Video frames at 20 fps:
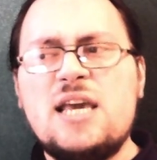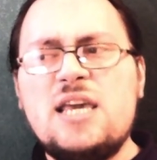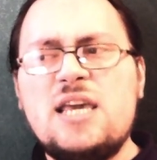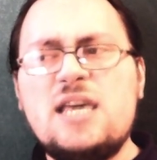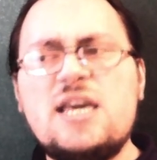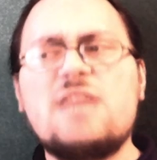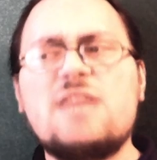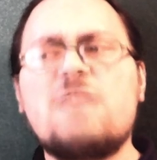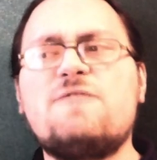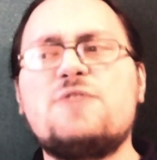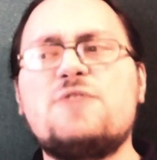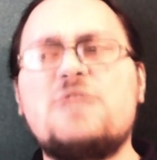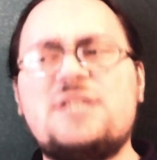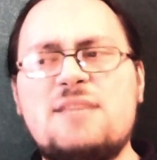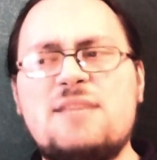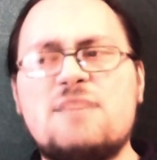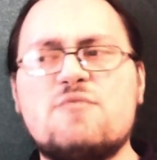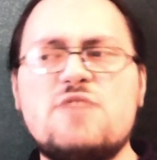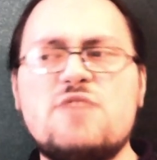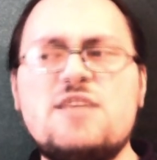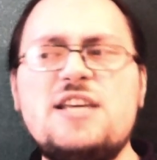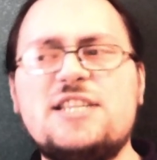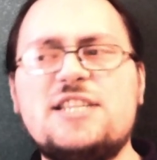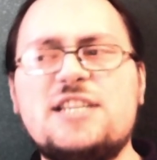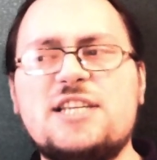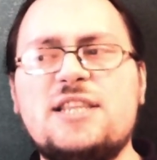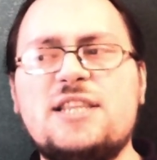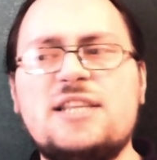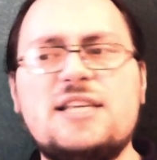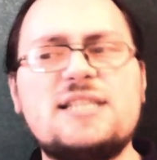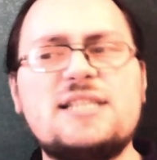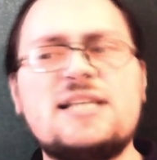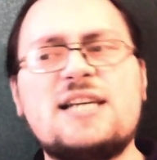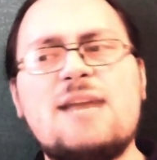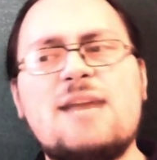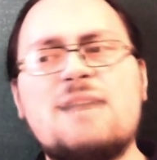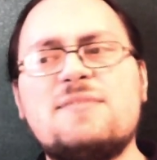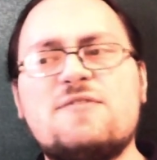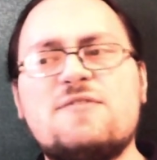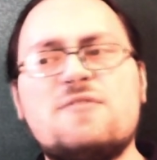Yet for some reason, this
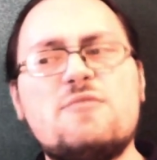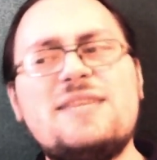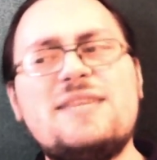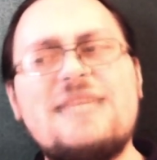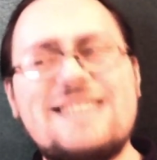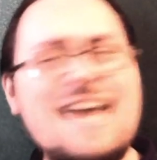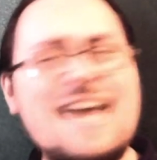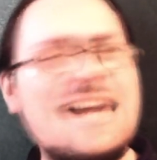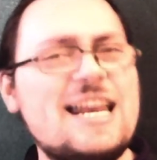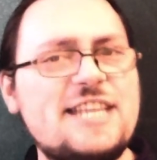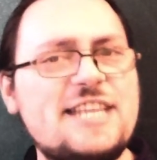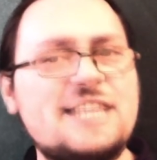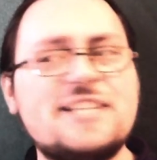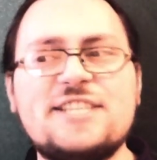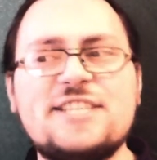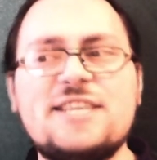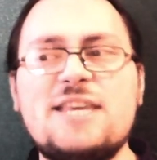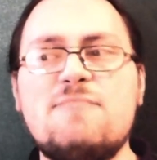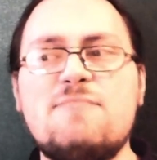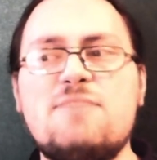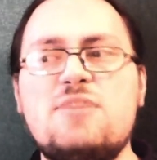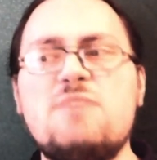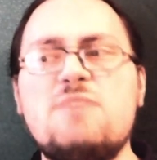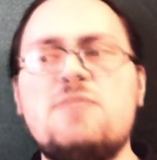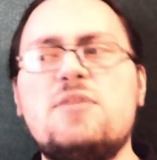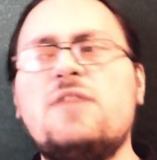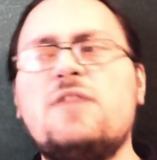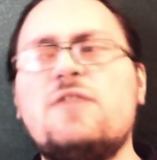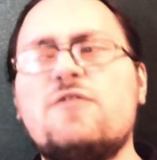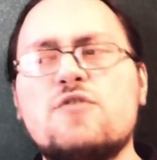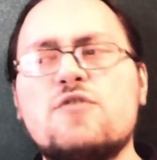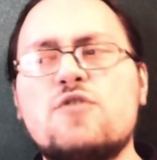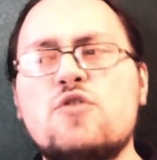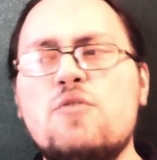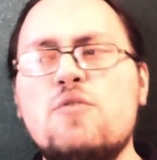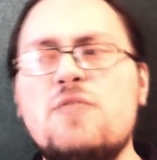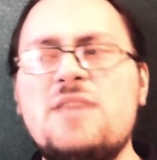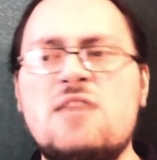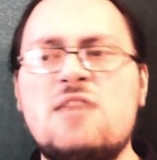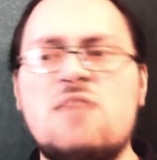comes from exactly the same people for
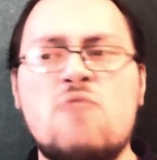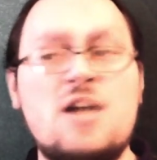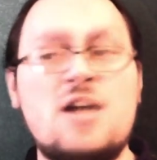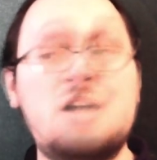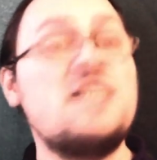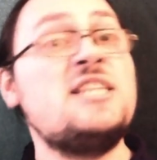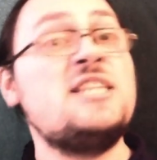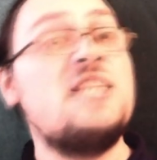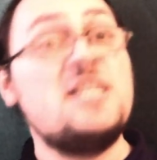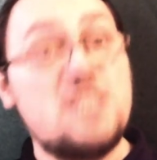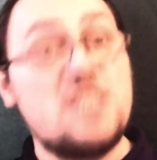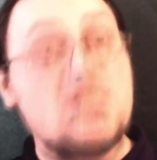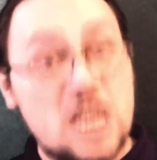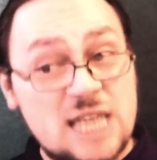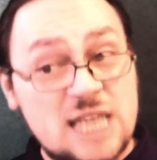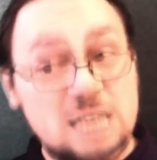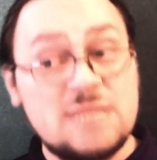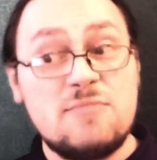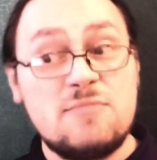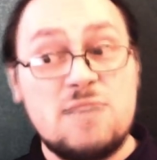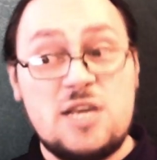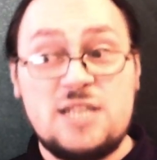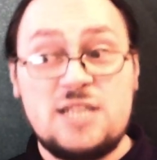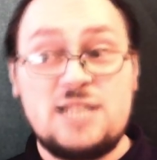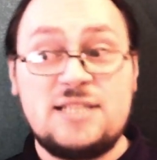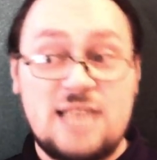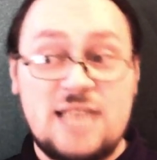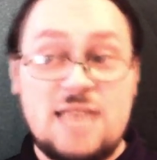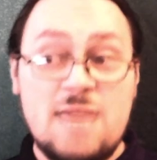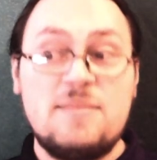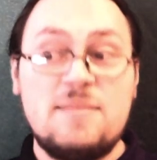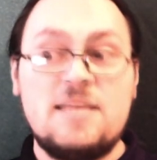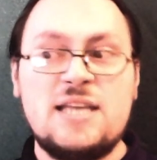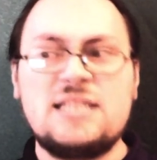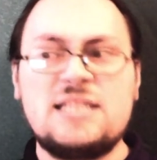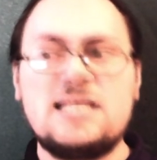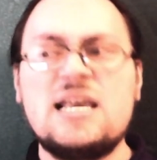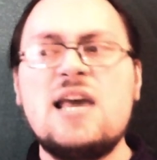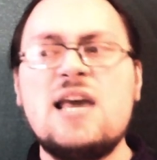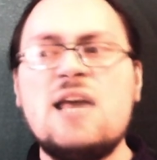whom equality does mean
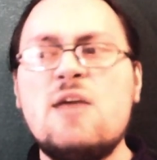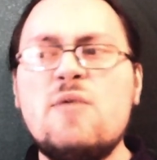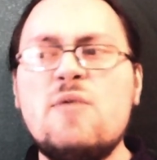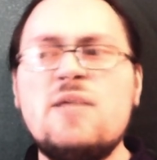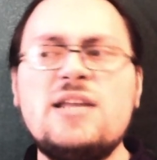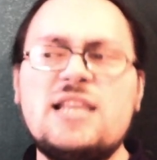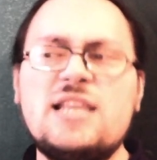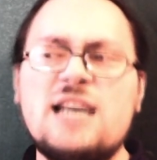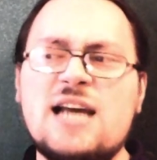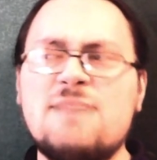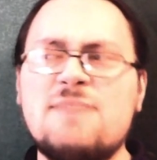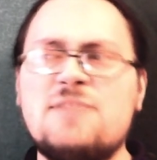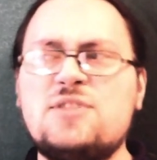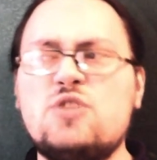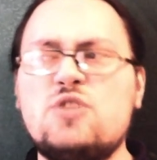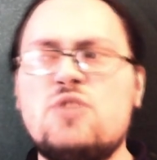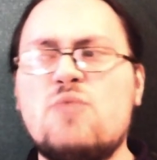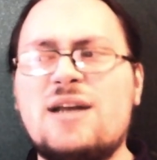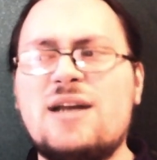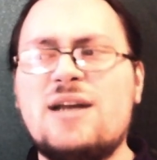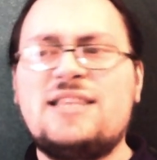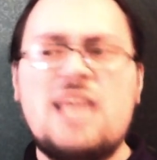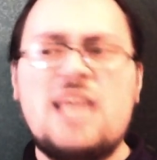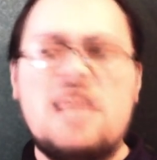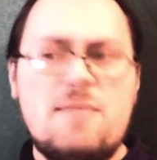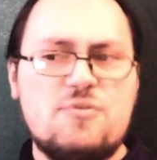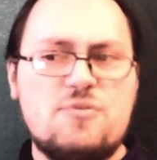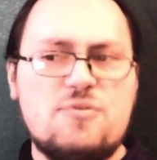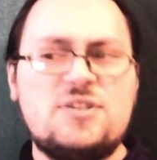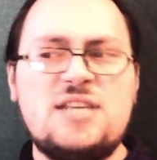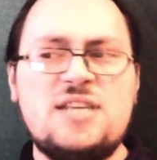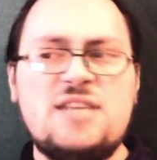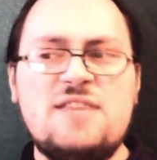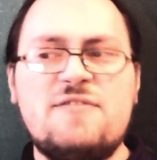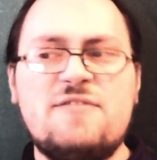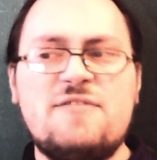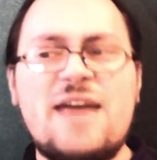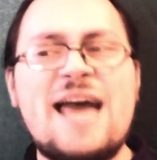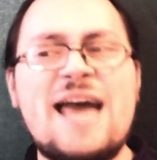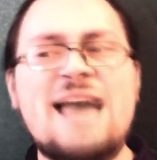sameness when it comes to what they
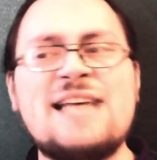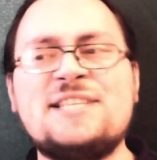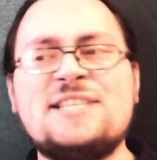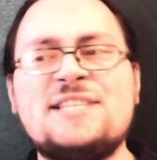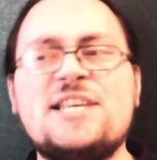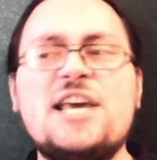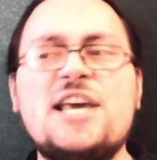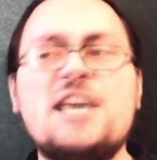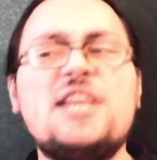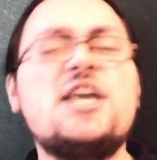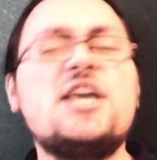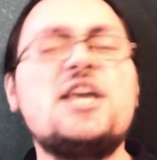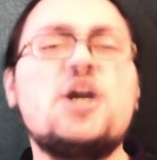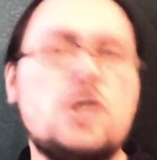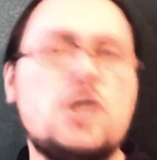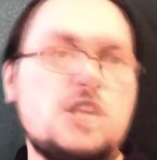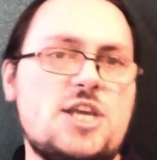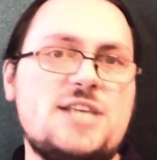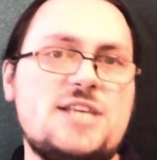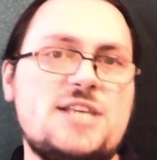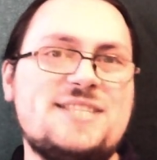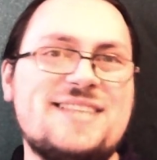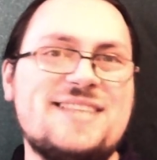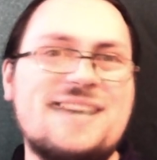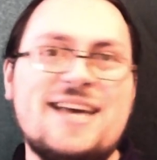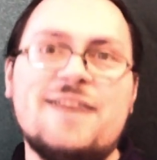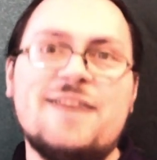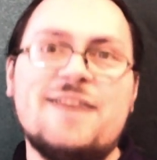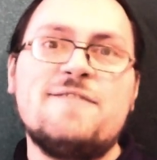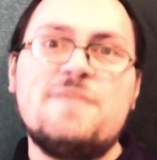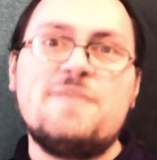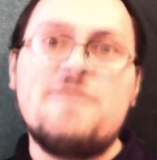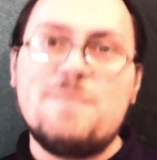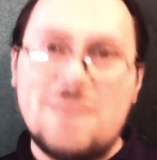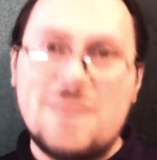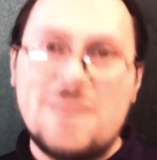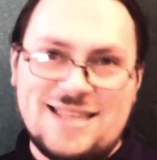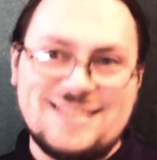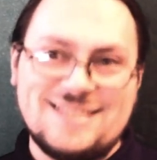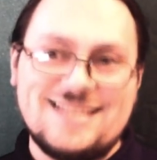perceive as the goodies of
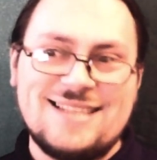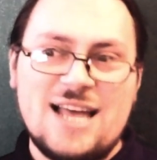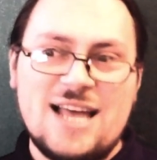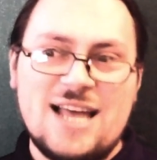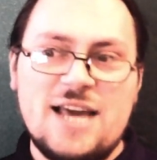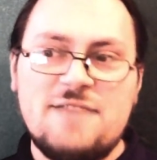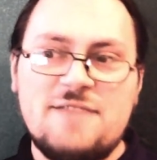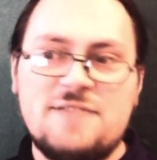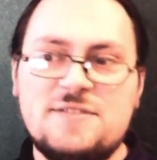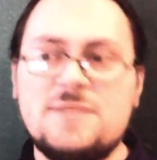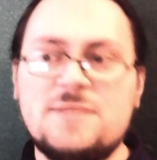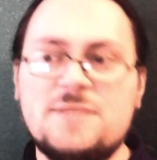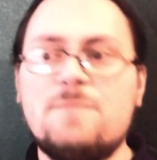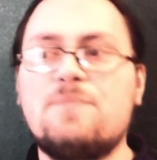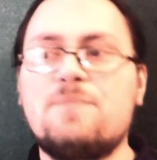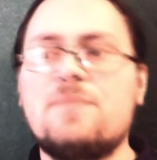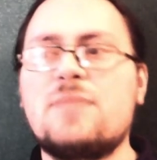men's lives.